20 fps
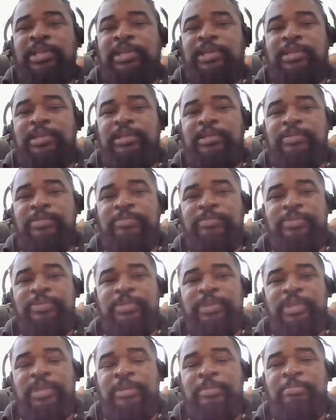in
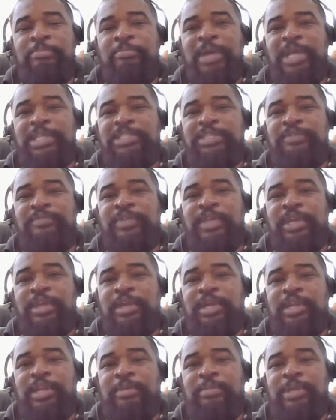massive
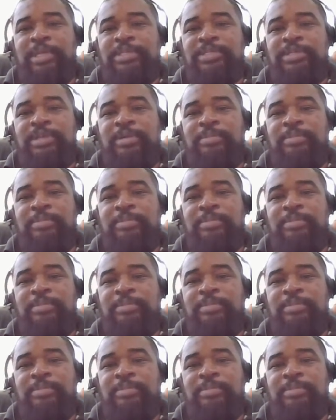economic